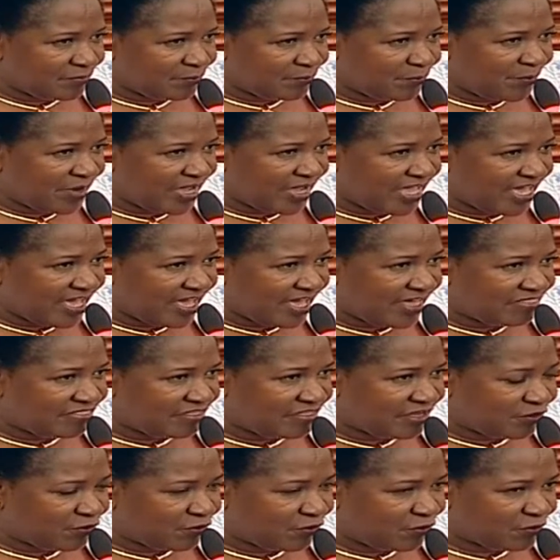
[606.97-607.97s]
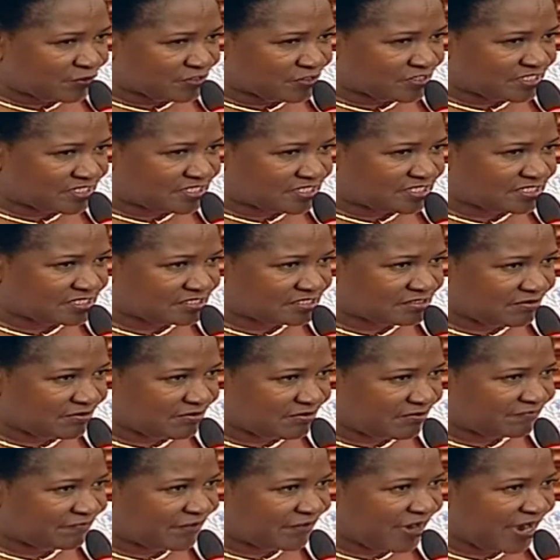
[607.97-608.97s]
where the costs
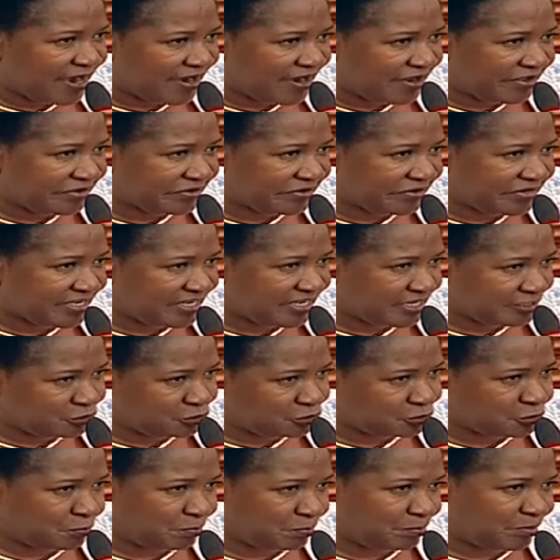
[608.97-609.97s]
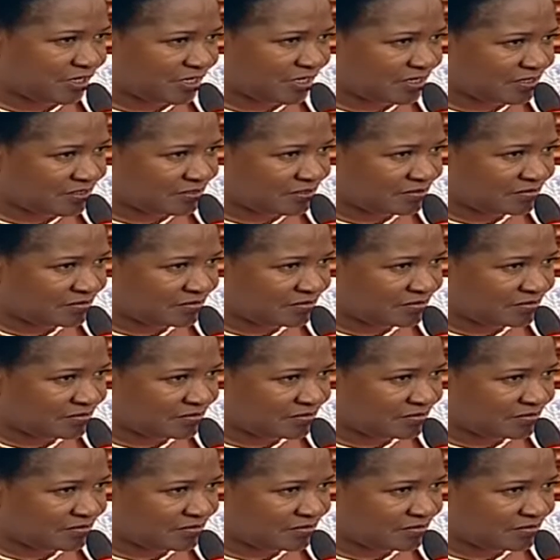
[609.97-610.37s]
of hiring a chopper